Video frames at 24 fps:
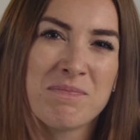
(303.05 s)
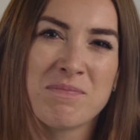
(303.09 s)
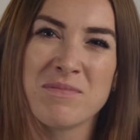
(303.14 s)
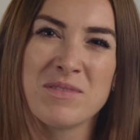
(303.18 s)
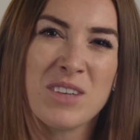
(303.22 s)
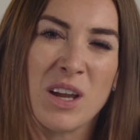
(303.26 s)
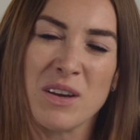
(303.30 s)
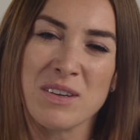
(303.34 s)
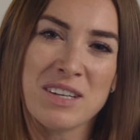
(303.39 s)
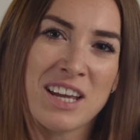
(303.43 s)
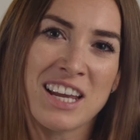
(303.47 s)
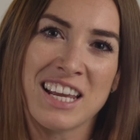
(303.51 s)

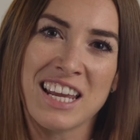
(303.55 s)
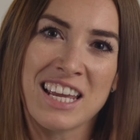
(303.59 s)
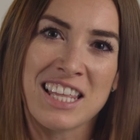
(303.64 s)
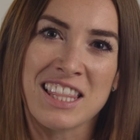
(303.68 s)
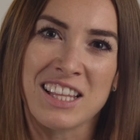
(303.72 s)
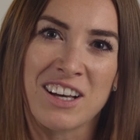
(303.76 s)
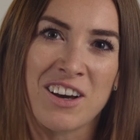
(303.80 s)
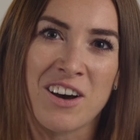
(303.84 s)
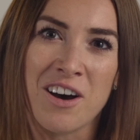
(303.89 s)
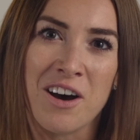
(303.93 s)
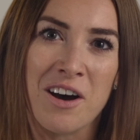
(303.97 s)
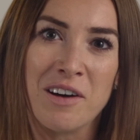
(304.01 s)
don't take it in
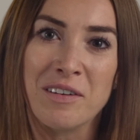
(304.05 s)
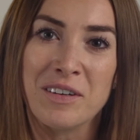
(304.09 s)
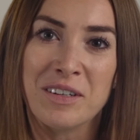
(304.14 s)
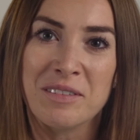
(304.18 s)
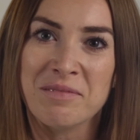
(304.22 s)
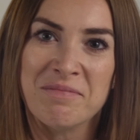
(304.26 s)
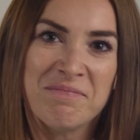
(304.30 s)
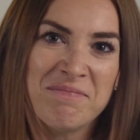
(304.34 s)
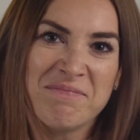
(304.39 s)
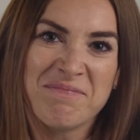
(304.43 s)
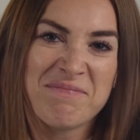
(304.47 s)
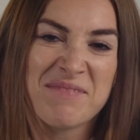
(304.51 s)
the car
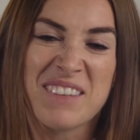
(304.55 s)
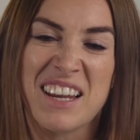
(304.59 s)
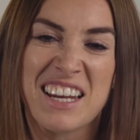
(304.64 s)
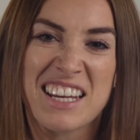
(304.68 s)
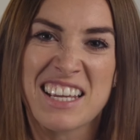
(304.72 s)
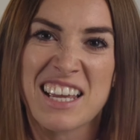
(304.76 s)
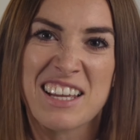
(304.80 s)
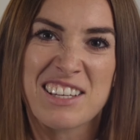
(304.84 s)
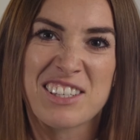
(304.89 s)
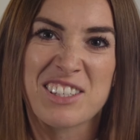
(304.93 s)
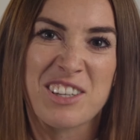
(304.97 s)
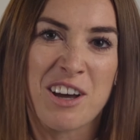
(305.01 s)
and let
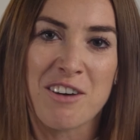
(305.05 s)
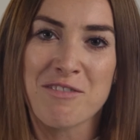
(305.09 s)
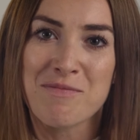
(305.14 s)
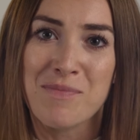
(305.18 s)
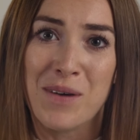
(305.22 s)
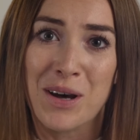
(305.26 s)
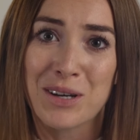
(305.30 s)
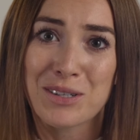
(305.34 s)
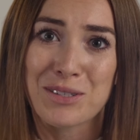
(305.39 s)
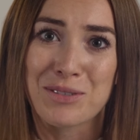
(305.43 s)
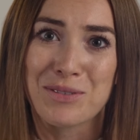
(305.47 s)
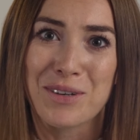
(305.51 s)
it get scuff
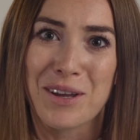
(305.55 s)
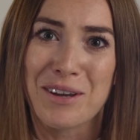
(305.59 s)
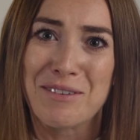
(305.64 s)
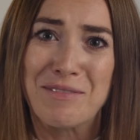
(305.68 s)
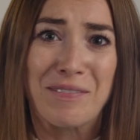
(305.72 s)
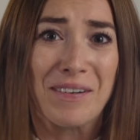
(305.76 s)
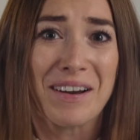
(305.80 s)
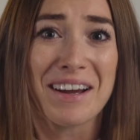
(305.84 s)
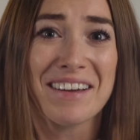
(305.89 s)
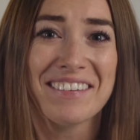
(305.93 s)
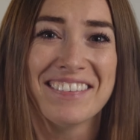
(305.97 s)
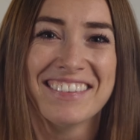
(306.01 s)
marks all
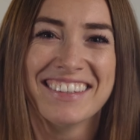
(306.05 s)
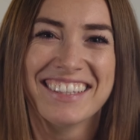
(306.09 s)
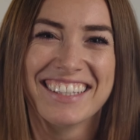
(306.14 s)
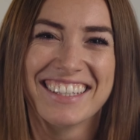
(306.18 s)
over it.